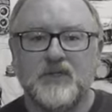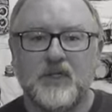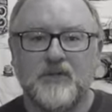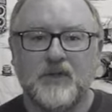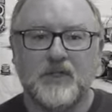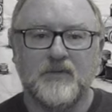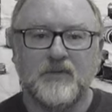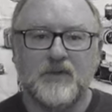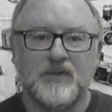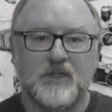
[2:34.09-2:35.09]
So if you're looking
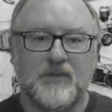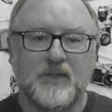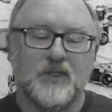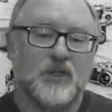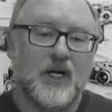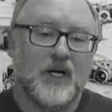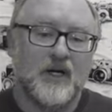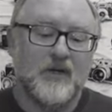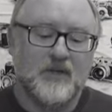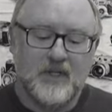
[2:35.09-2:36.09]
for something to try
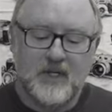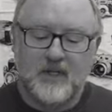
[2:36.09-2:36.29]
out,